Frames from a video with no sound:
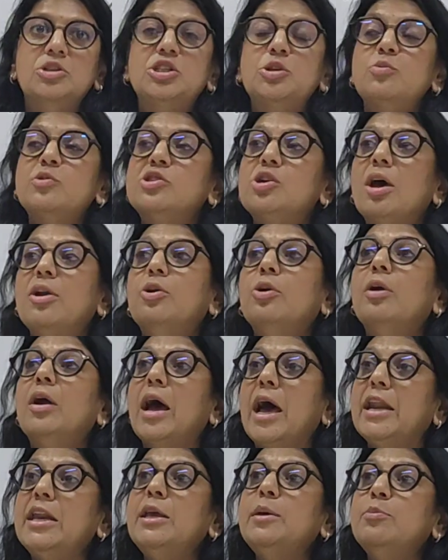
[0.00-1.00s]
She was on her
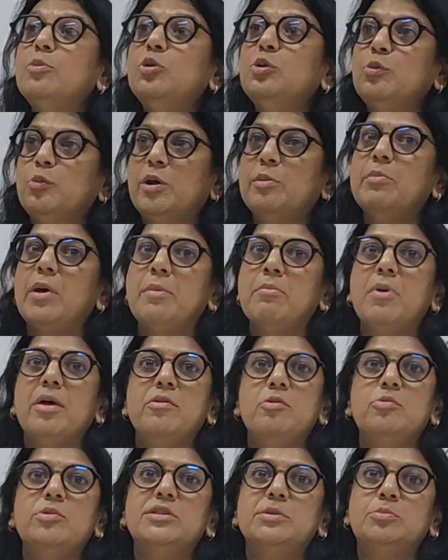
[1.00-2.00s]
honeymoon when my
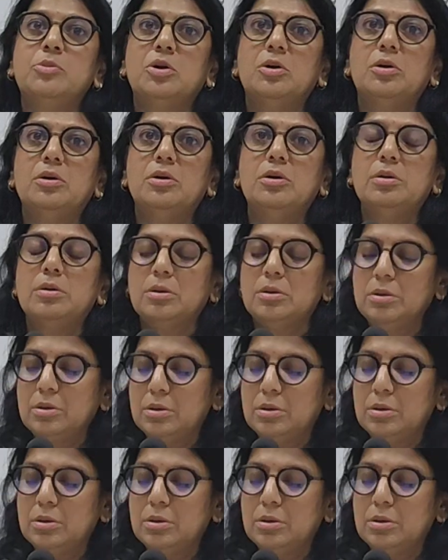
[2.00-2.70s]
mother was murdered.